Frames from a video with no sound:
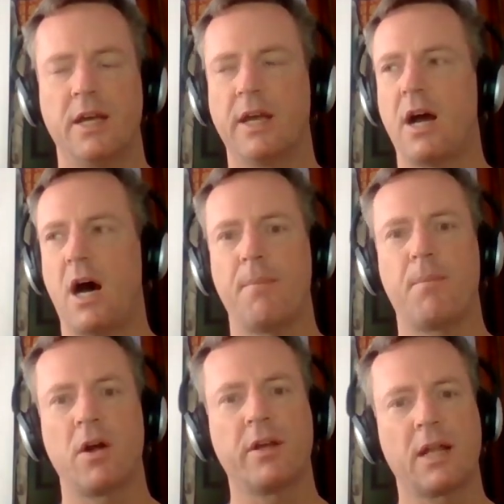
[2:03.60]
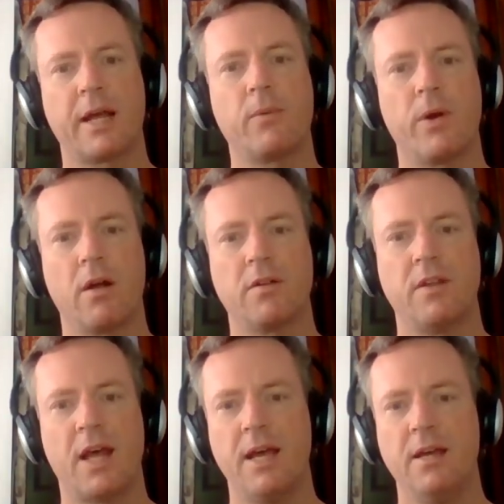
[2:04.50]
In a hot market like we are
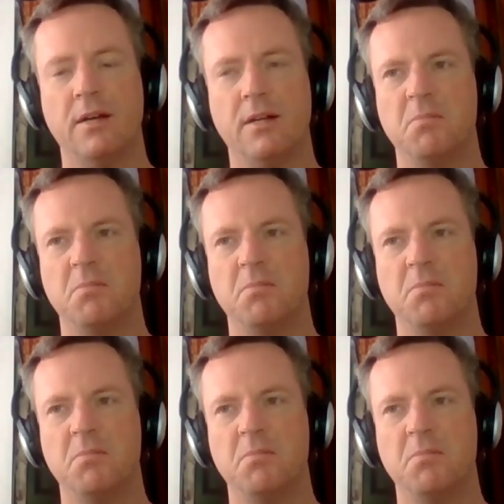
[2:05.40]
today,